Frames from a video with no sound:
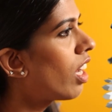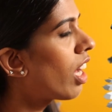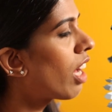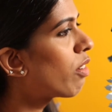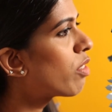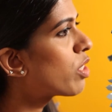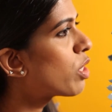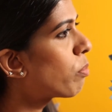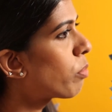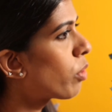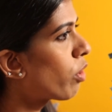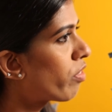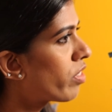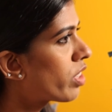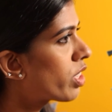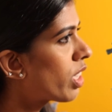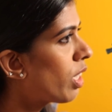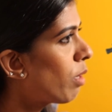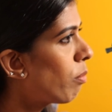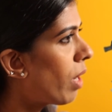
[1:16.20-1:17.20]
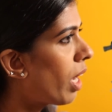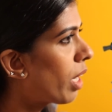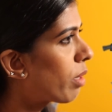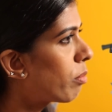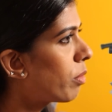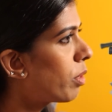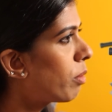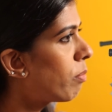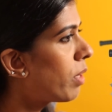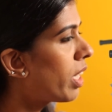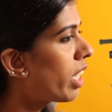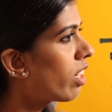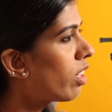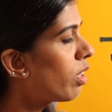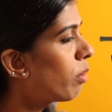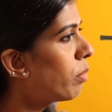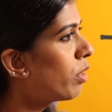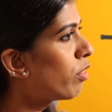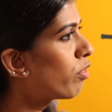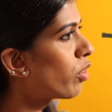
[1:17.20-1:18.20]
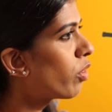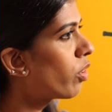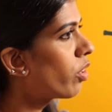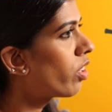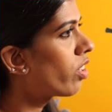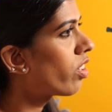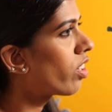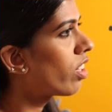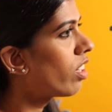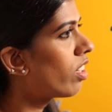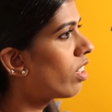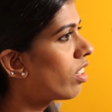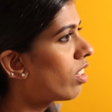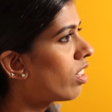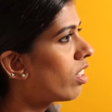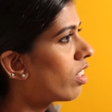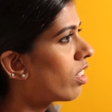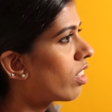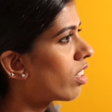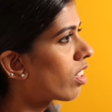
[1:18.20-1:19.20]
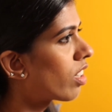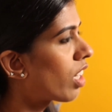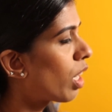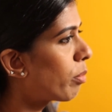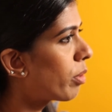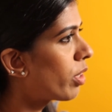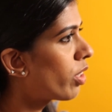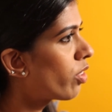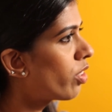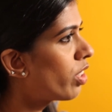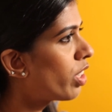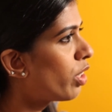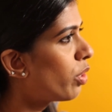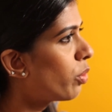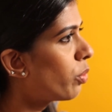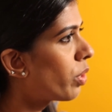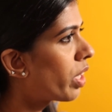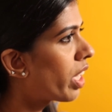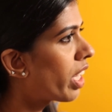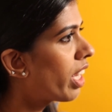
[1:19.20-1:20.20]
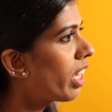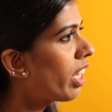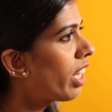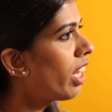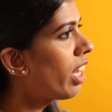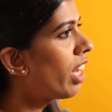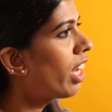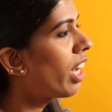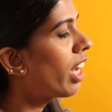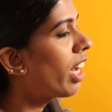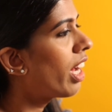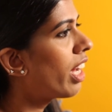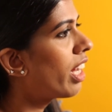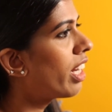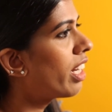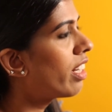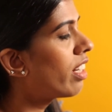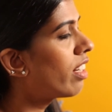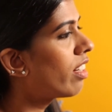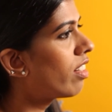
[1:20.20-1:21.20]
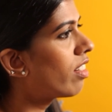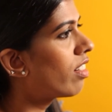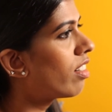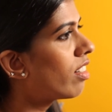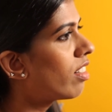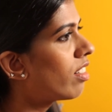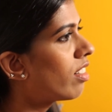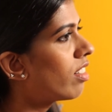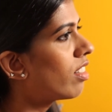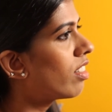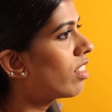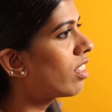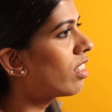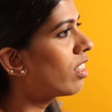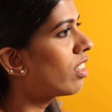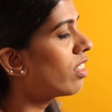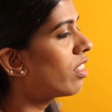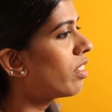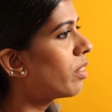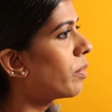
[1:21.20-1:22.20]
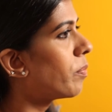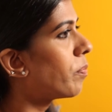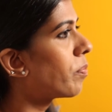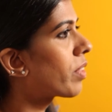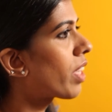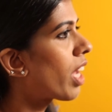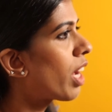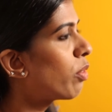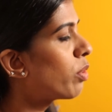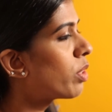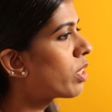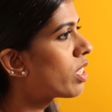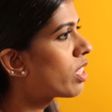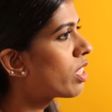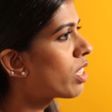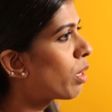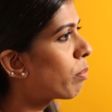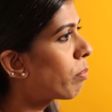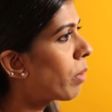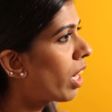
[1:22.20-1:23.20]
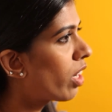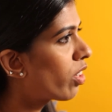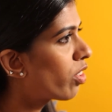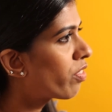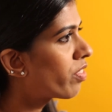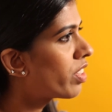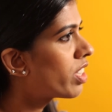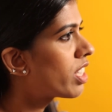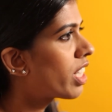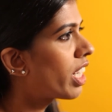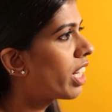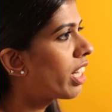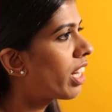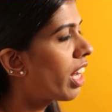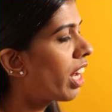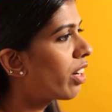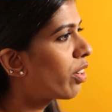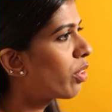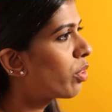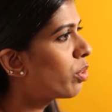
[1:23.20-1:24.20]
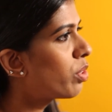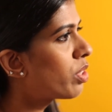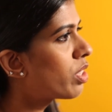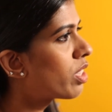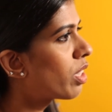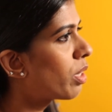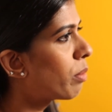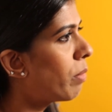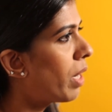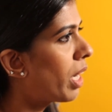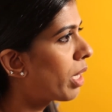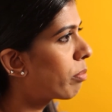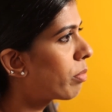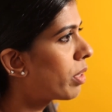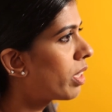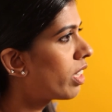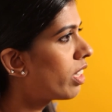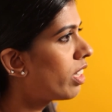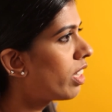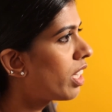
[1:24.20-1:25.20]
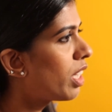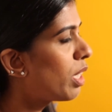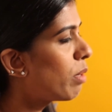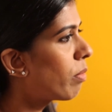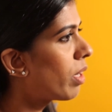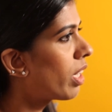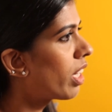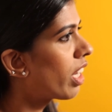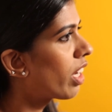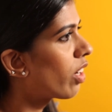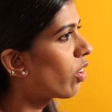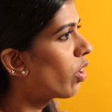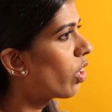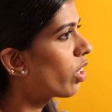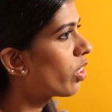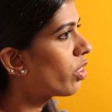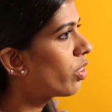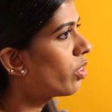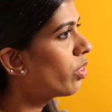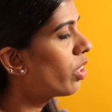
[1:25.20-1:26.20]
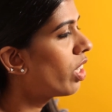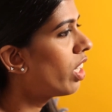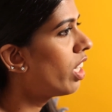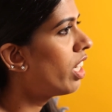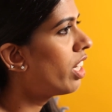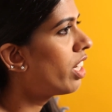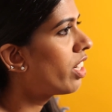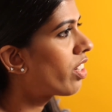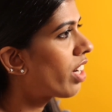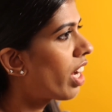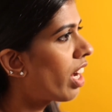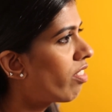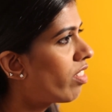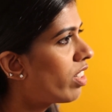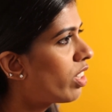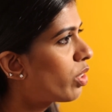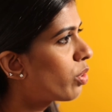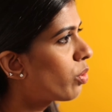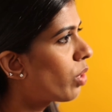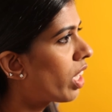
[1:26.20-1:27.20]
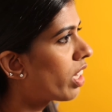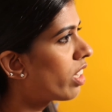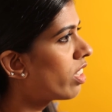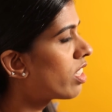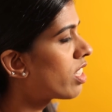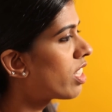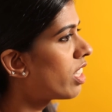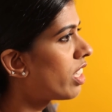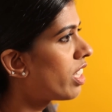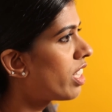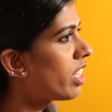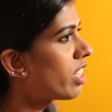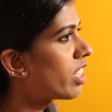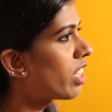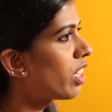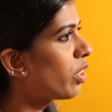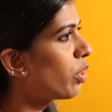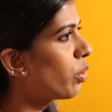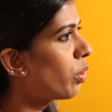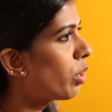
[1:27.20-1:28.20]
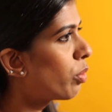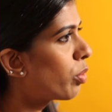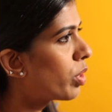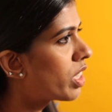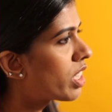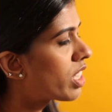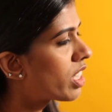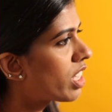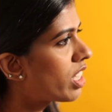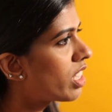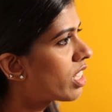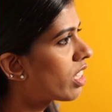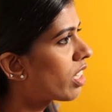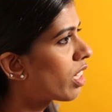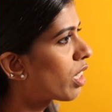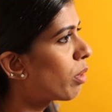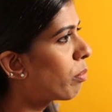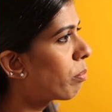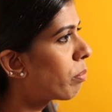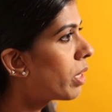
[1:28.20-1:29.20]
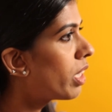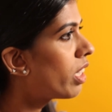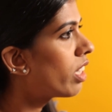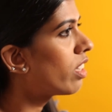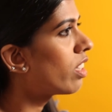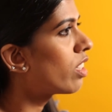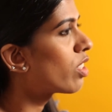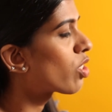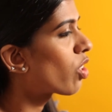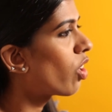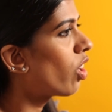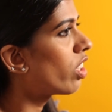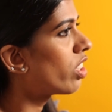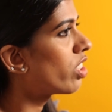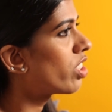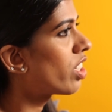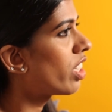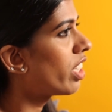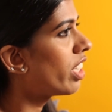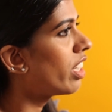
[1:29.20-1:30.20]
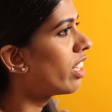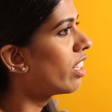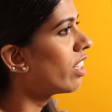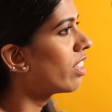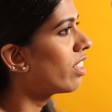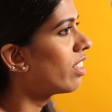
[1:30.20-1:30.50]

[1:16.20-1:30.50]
I was a professional badminton player before uh, coming to the UK and uh, uh, I was uh, part of the St. Andrews badminton team and I got to travel to other cities and universities and compete in the Scottish League.